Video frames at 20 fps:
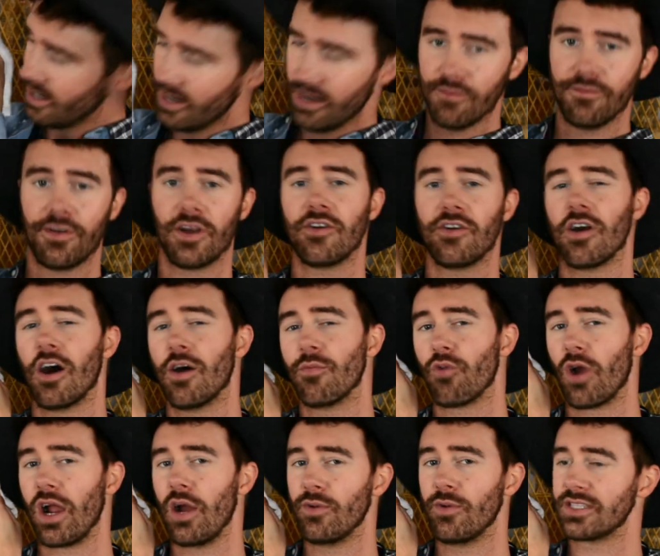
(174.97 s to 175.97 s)
very on
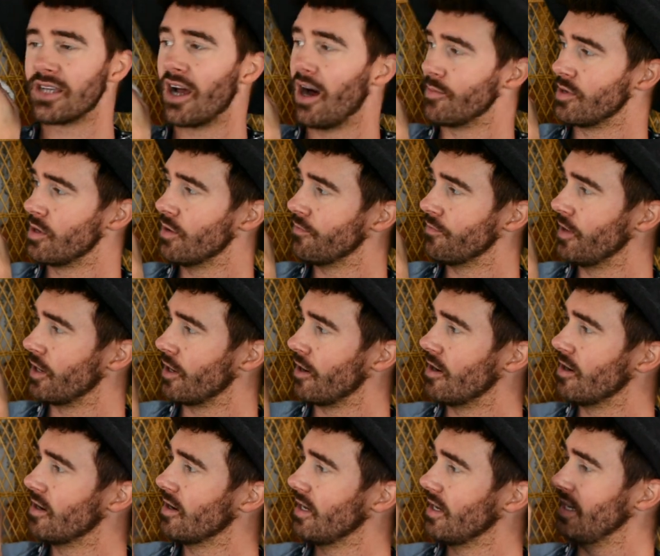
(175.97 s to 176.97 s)
brand with Tommy
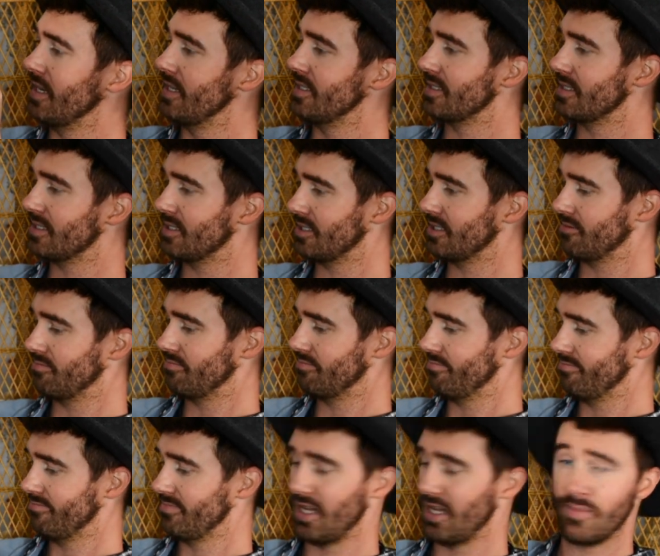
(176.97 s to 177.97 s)
Hilfiger. It's,
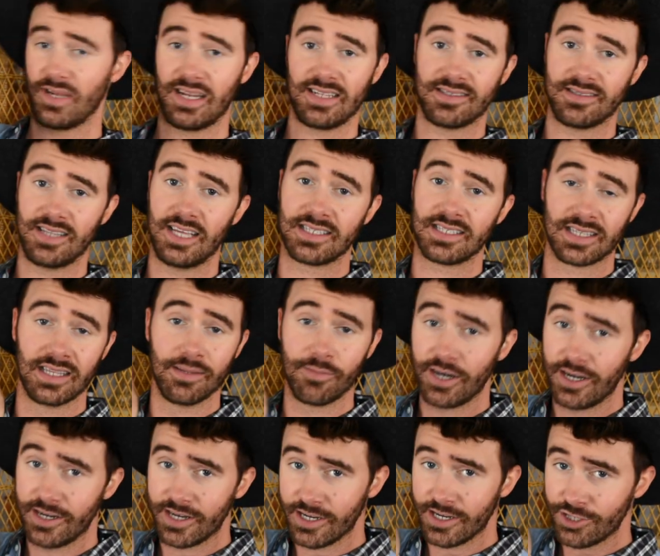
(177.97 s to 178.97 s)
I mean, it's
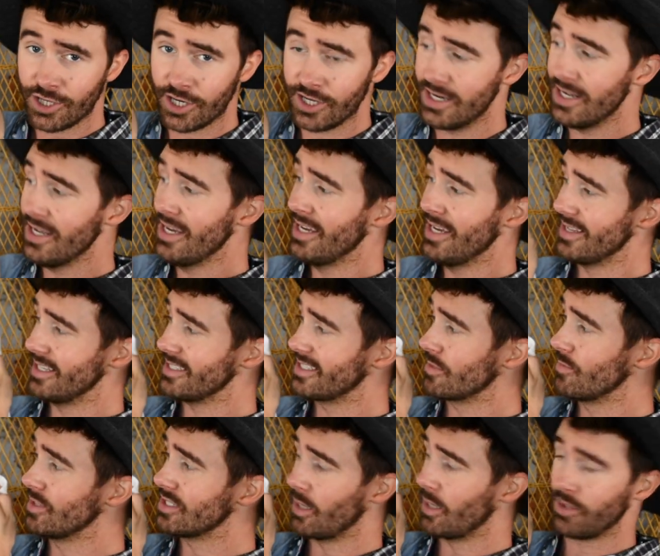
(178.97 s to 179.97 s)
limited edition. This is
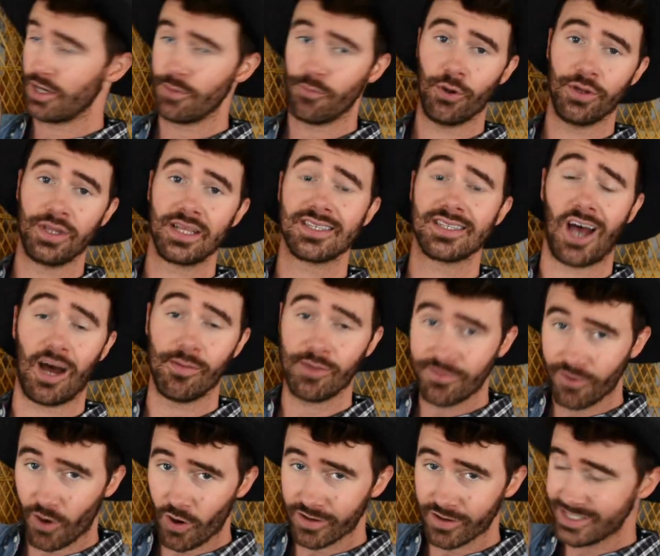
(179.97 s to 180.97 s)
gonna be something to put in the Tommy
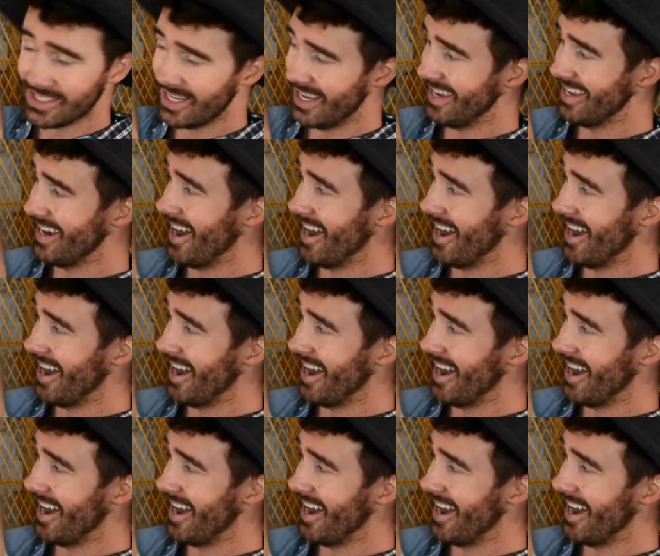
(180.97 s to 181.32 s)
vault, and